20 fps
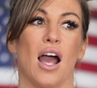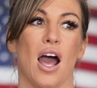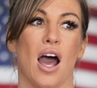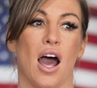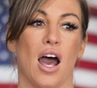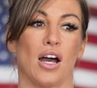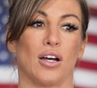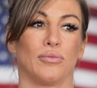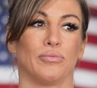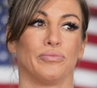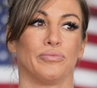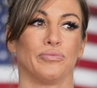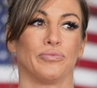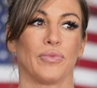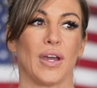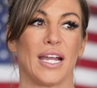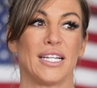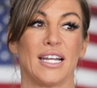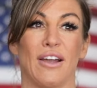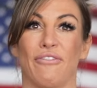
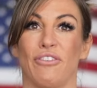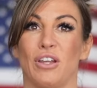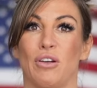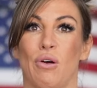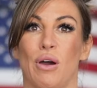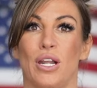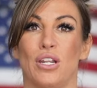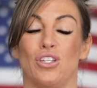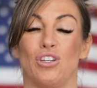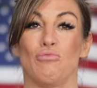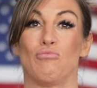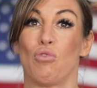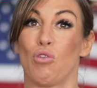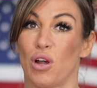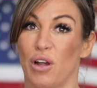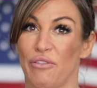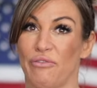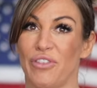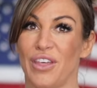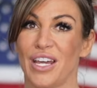I definitely wanna do
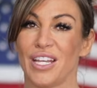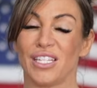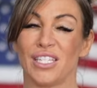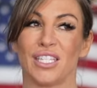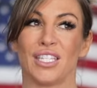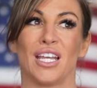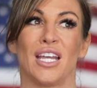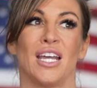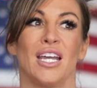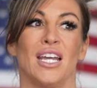more of this,